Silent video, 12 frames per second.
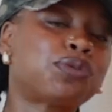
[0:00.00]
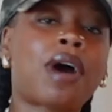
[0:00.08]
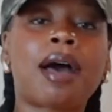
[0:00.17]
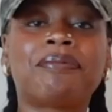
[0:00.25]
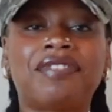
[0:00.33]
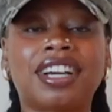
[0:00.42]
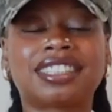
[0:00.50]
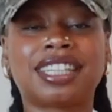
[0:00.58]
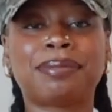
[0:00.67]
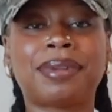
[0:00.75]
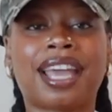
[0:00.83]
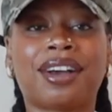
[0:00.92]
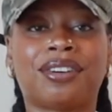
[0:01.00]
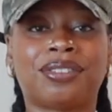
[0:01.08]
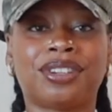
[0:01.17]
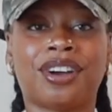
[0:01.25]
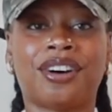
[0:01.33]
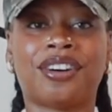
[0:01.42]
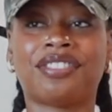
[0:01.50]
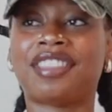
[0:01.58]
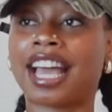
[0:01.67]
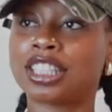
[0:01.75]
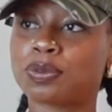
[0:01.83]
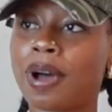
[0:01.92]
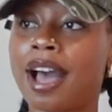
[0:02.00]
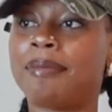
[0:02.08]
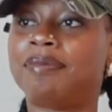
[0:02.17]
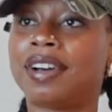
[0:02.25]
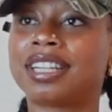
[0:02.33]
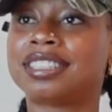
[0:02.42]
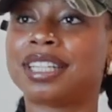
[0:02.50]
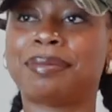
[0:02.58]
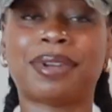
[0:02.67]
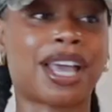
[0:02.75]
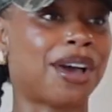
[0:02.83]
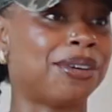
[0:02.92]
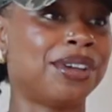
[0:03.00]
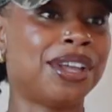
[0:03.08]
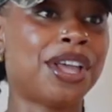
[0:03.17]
why I'm fucked up now, y'all. That's why I'm fucked up now.